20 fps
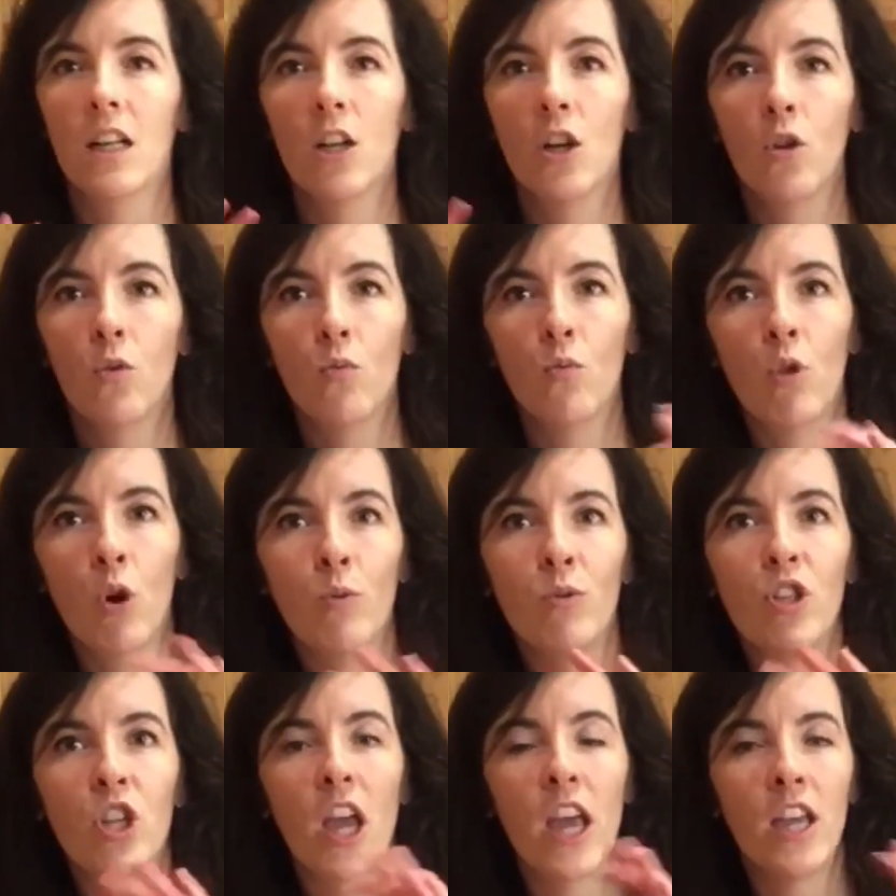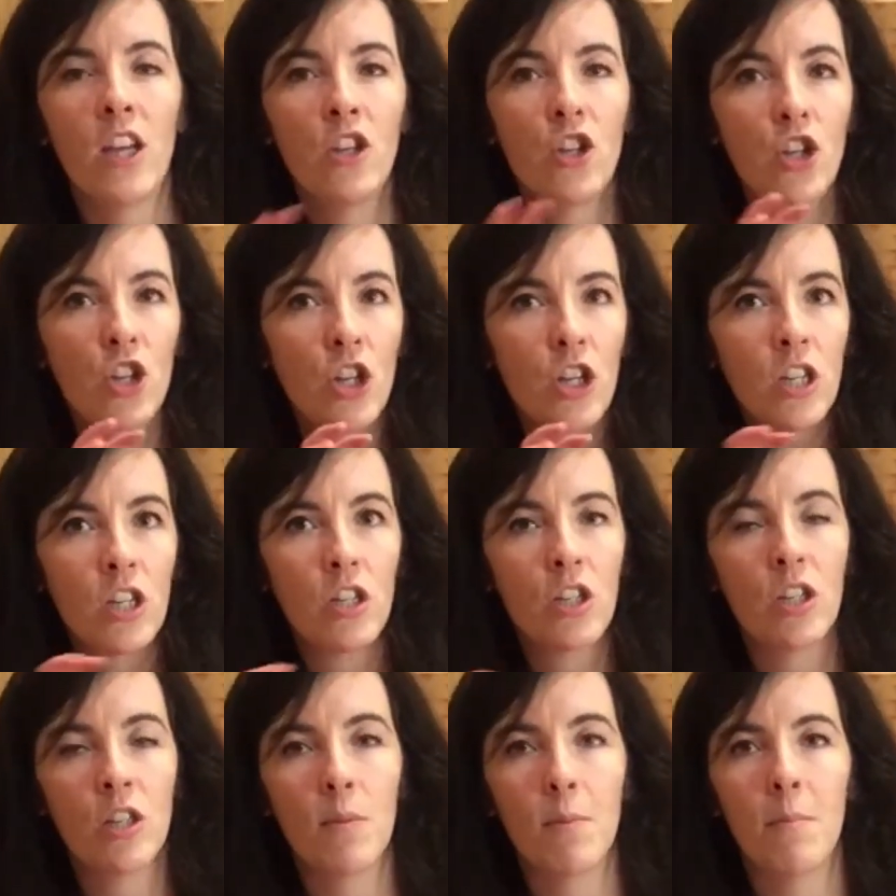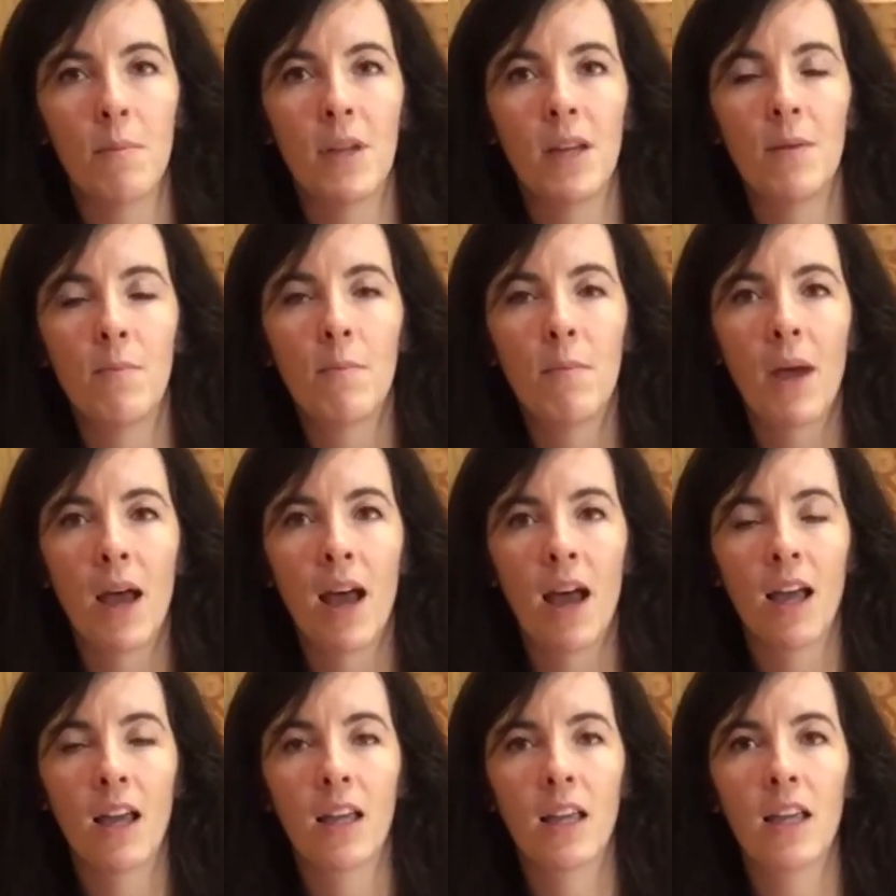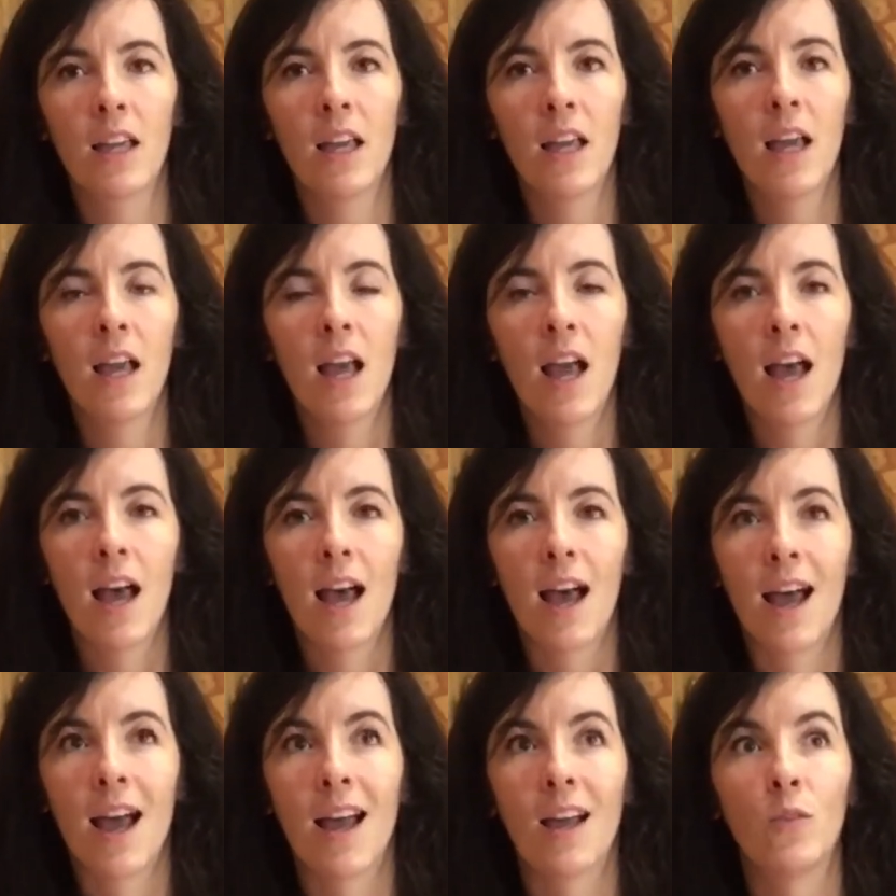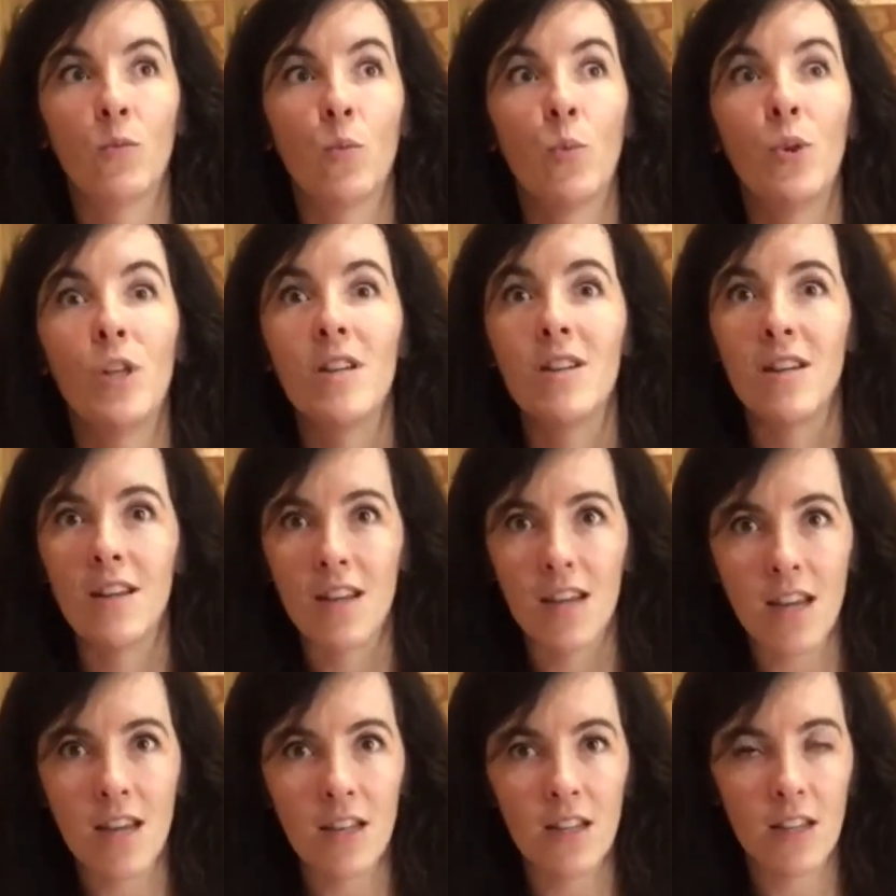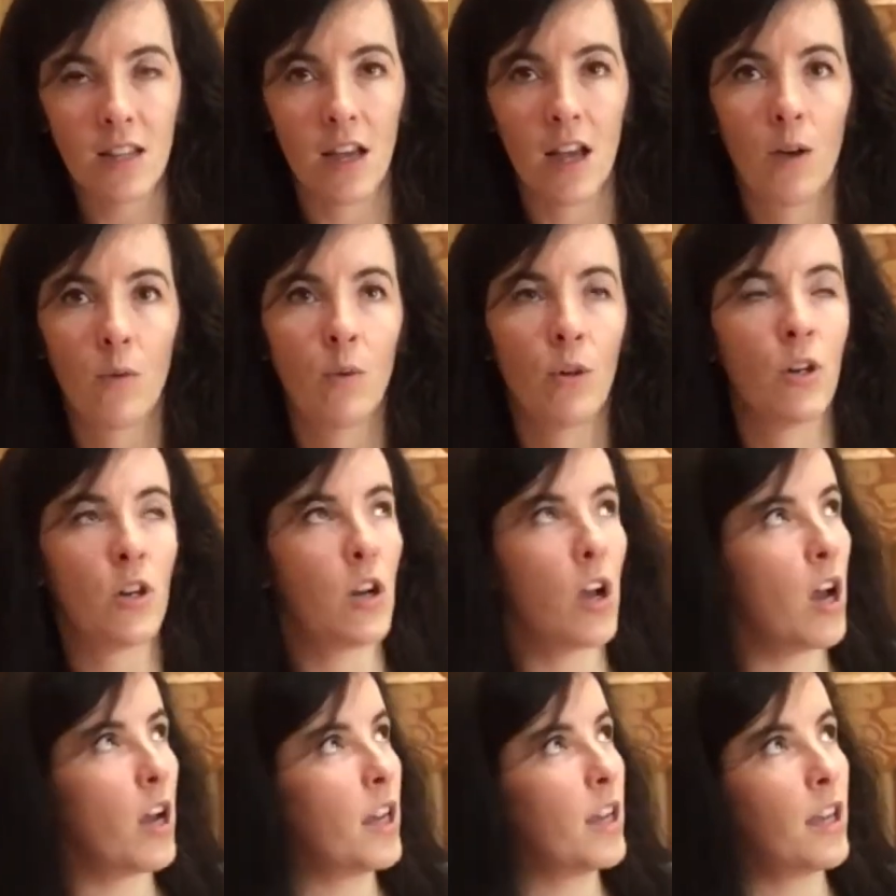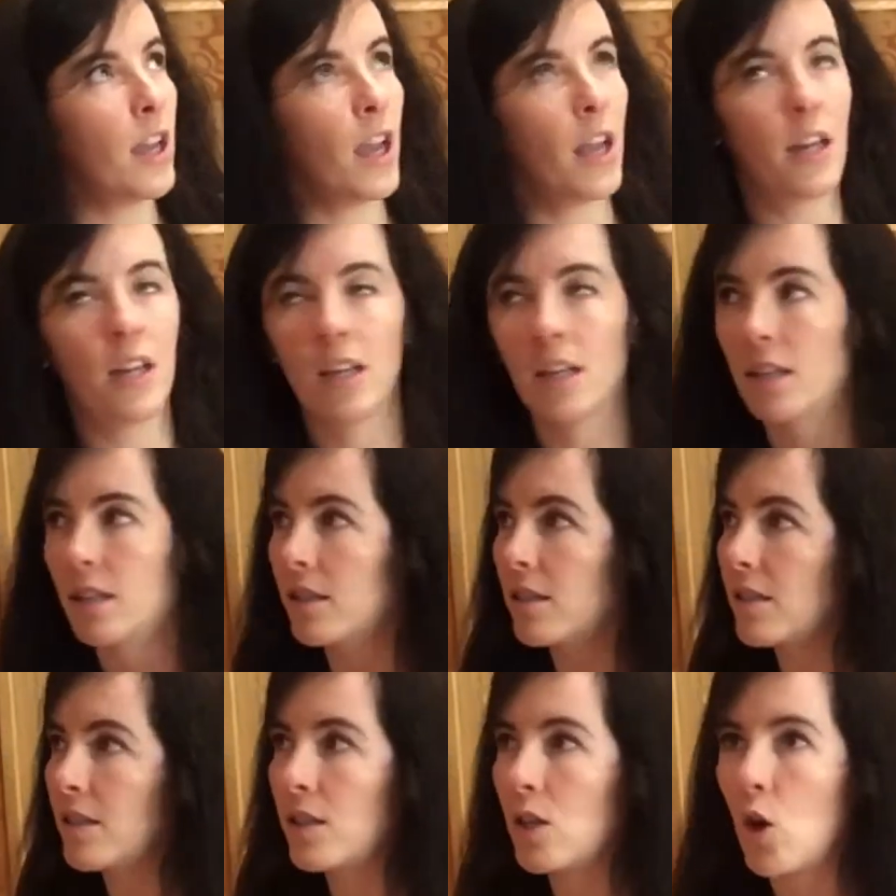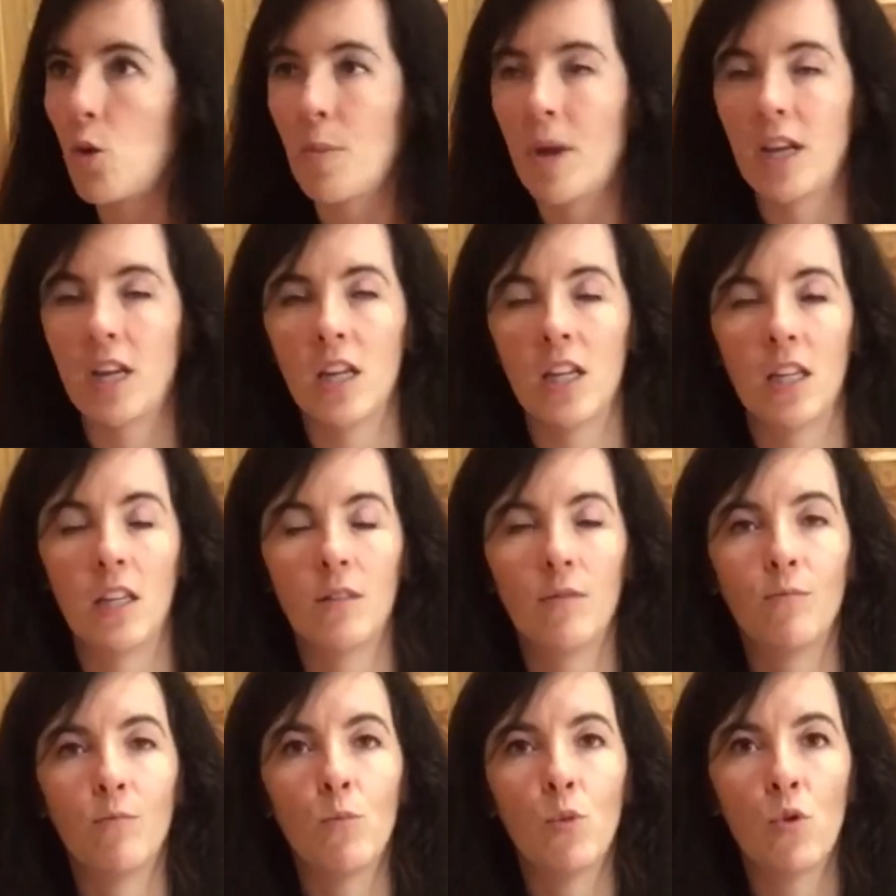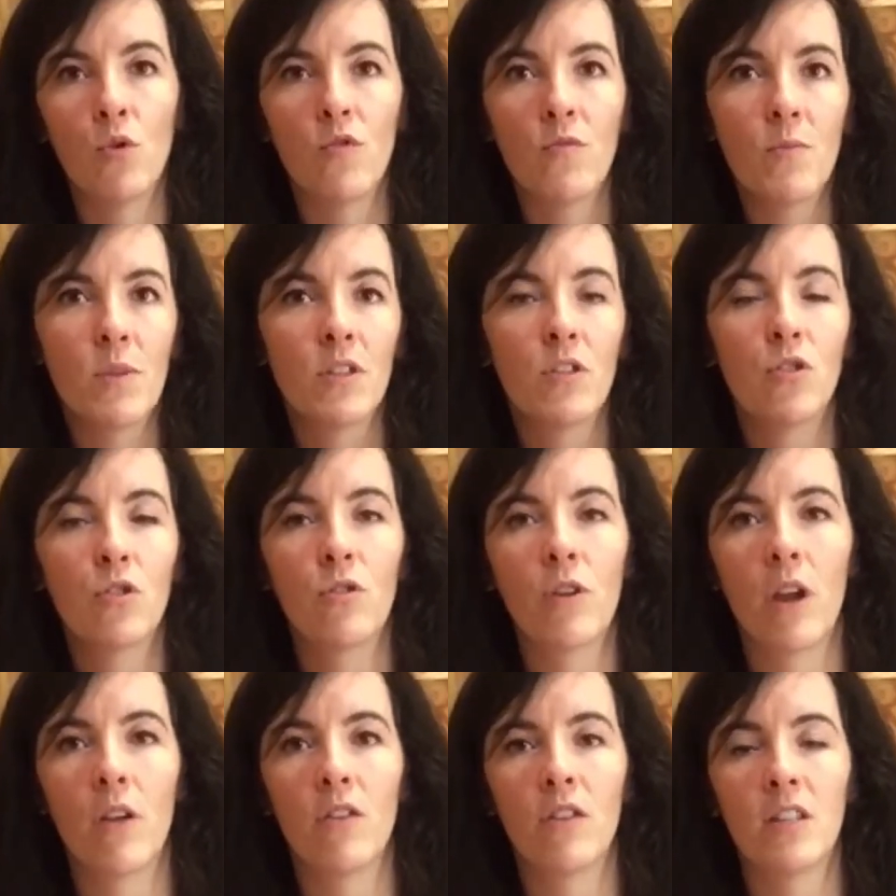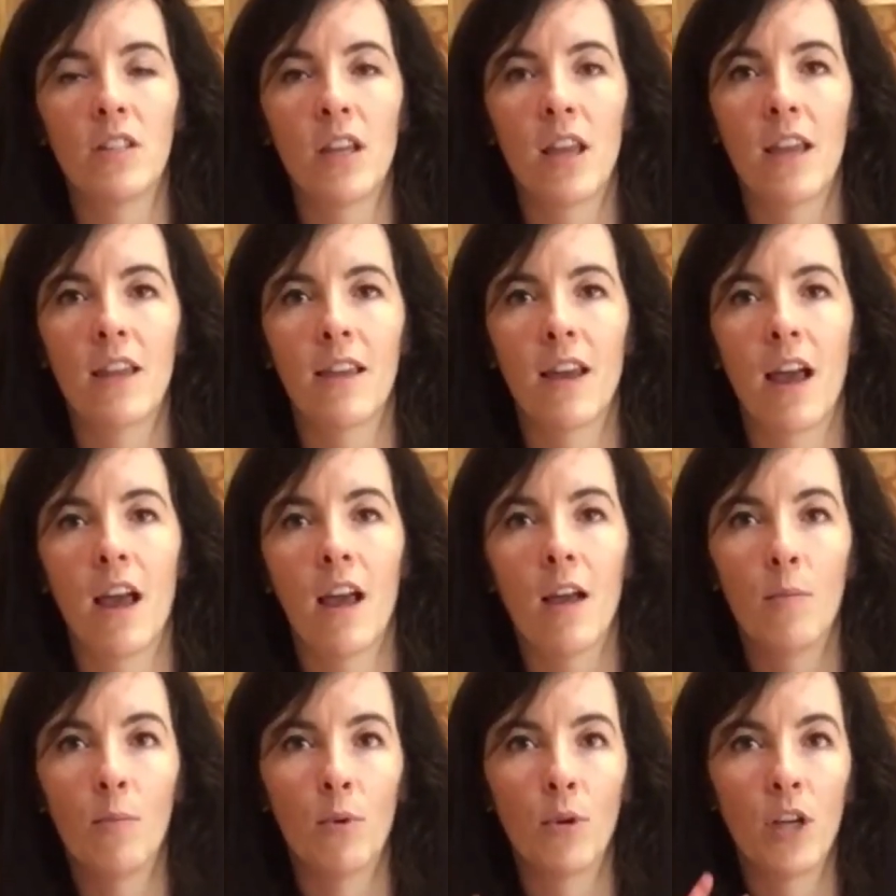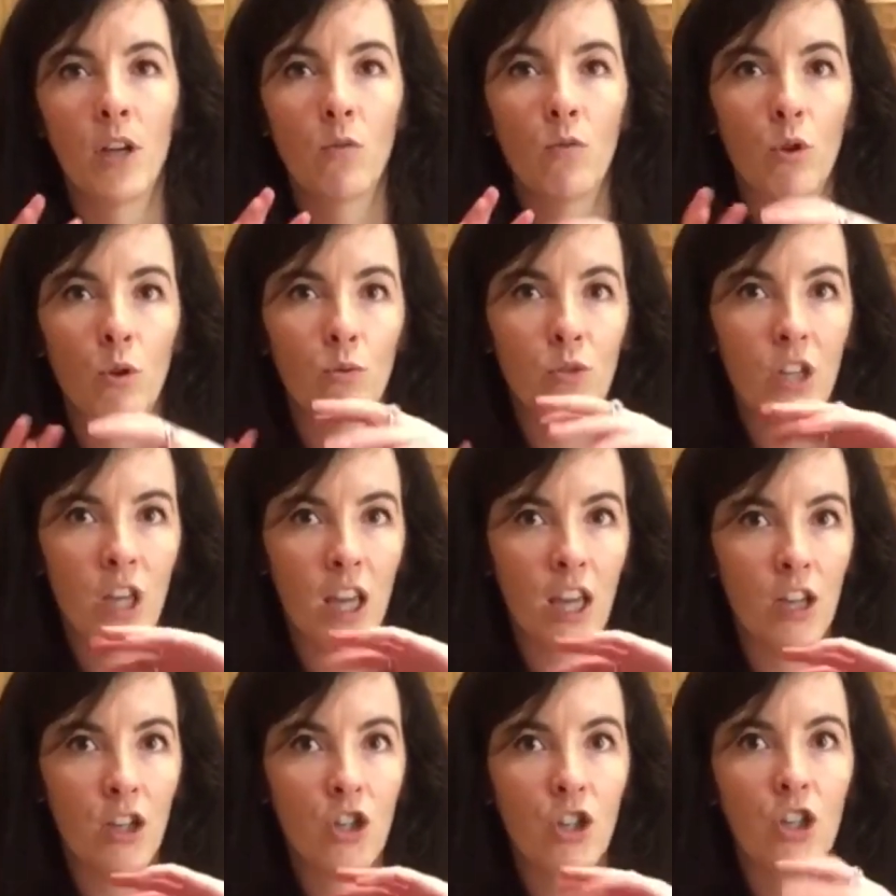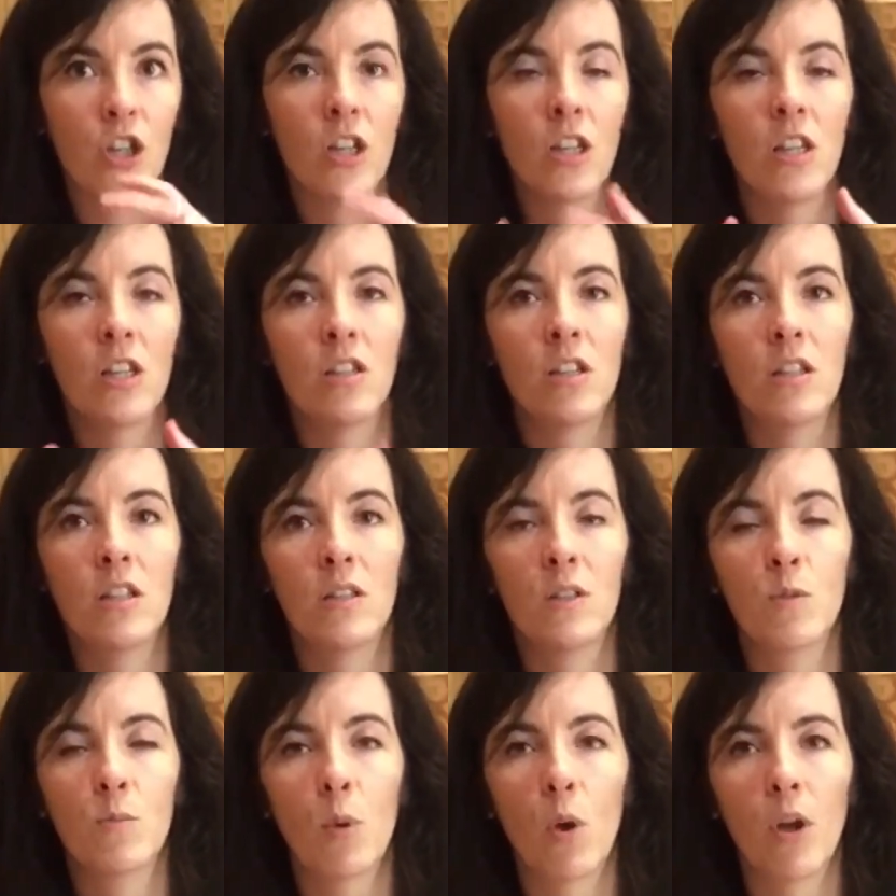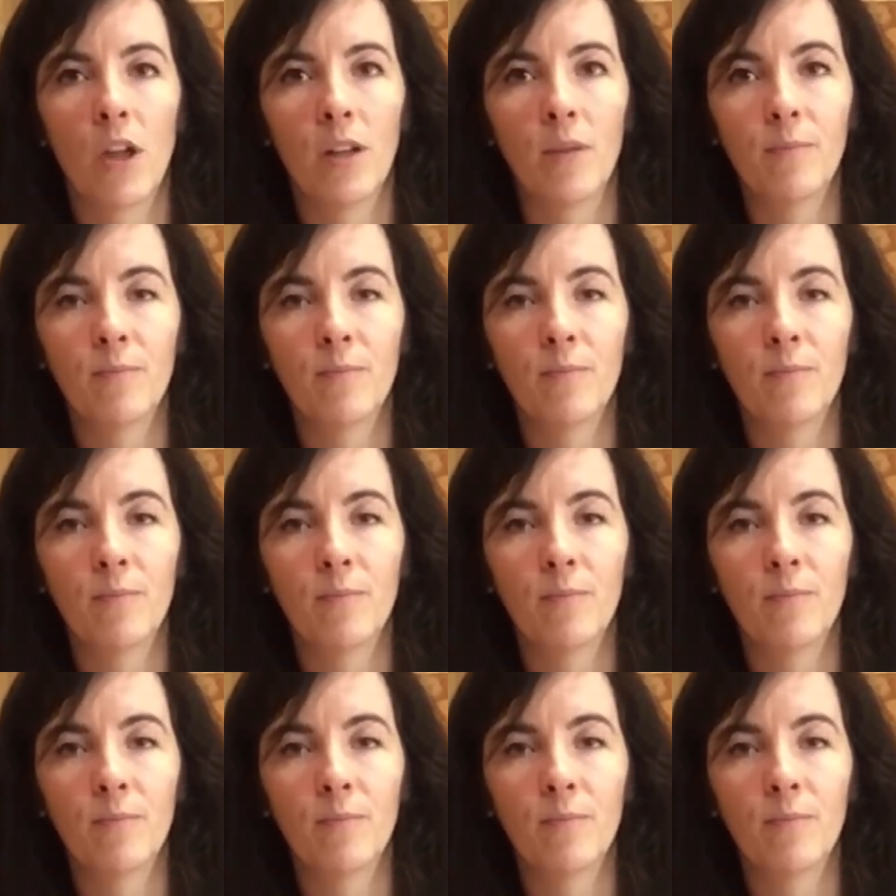rotation into the mid-back, and we need that. We're not getting so many movements throughout the day that bring rotation into the spine.